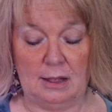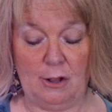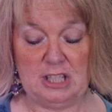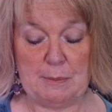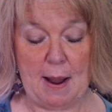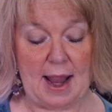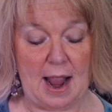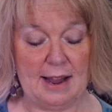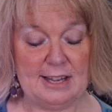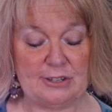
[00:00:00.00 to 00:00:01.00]
Closing my
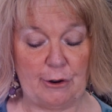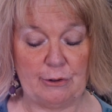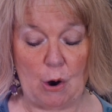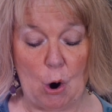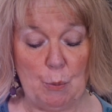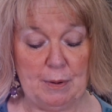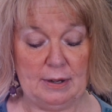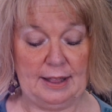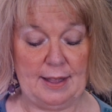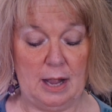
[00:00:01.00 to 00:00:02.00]
eyes or
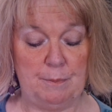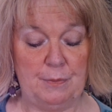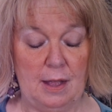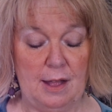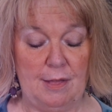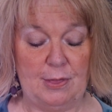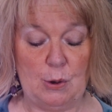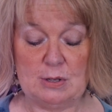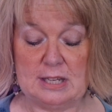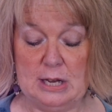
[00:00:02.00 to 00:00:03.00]
opening them,
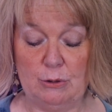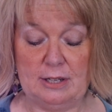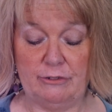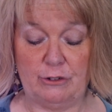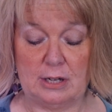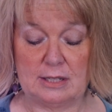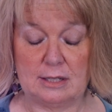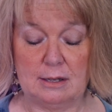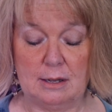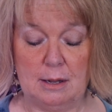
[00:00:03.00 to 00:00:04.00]
there was no
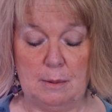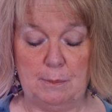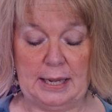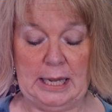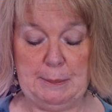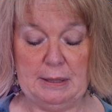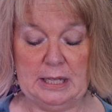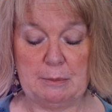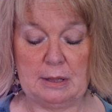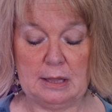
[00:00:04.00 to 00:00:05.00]
difference, but
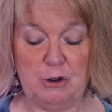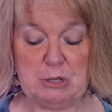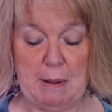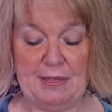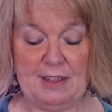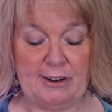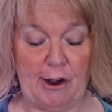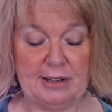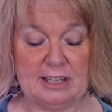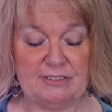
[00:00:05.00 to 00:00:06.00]
keeping them closed made the
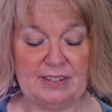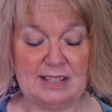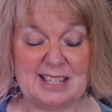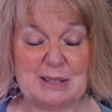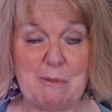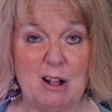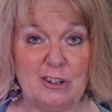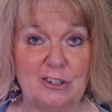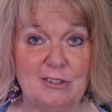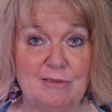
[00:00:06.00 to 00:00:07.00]
darkness feel
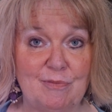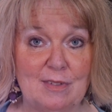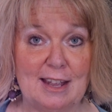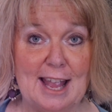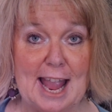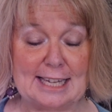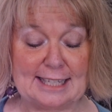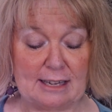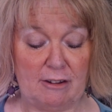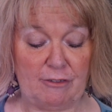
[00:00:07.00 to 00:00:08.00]
smaller
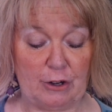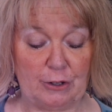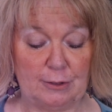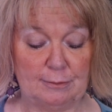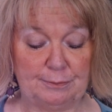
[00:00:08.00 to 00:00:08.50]
and safer.